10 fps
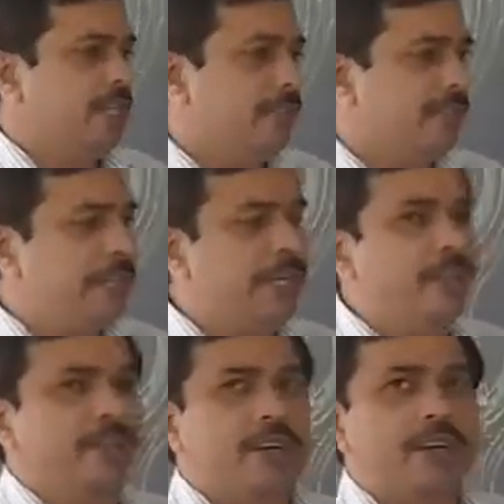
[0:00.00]
It will
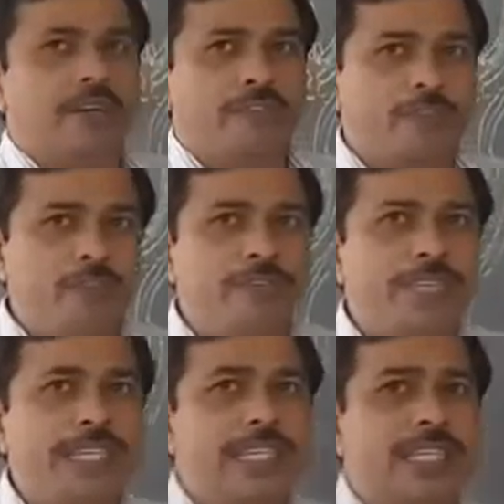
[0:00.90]
be fused
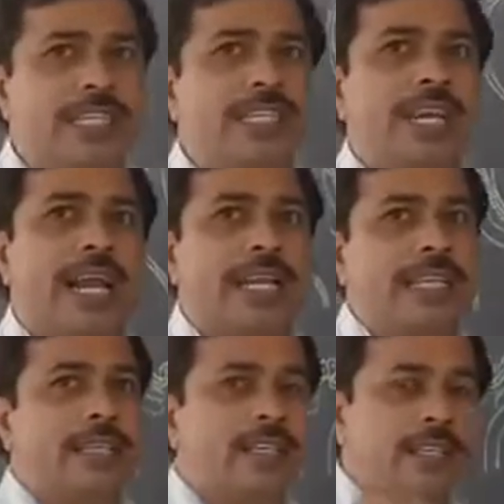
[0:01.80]
with each other,
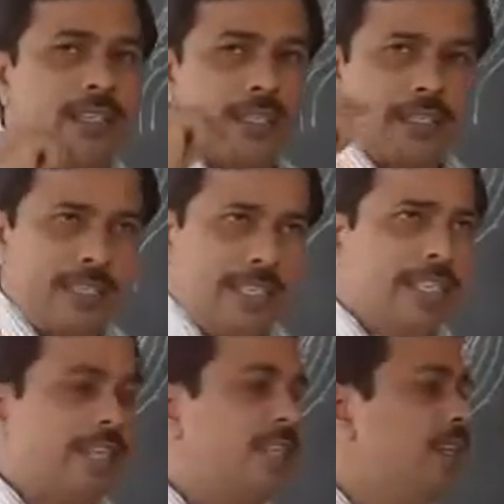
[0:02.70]
and the
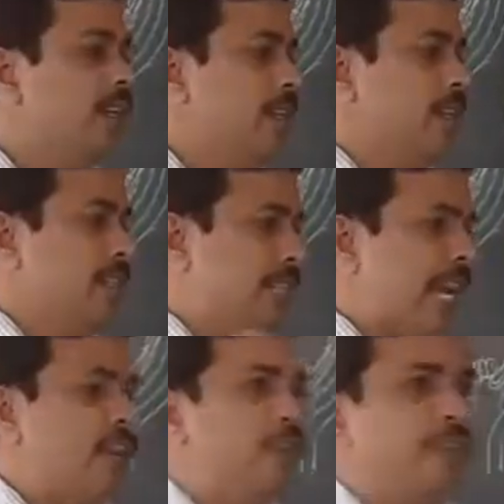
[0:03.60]
here the
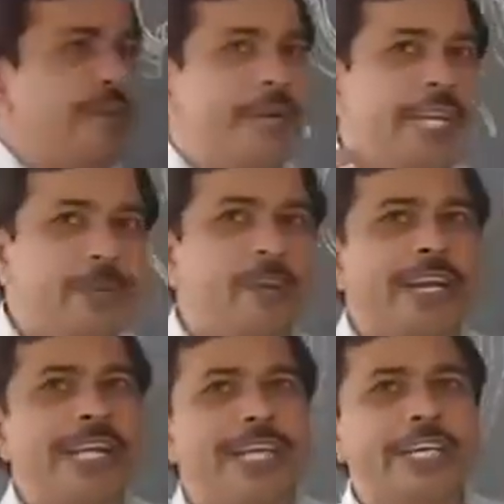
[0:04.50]
zygote will be
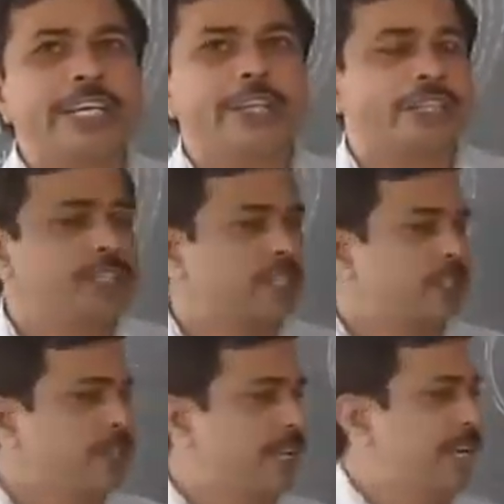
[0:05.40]
diploid in condition, so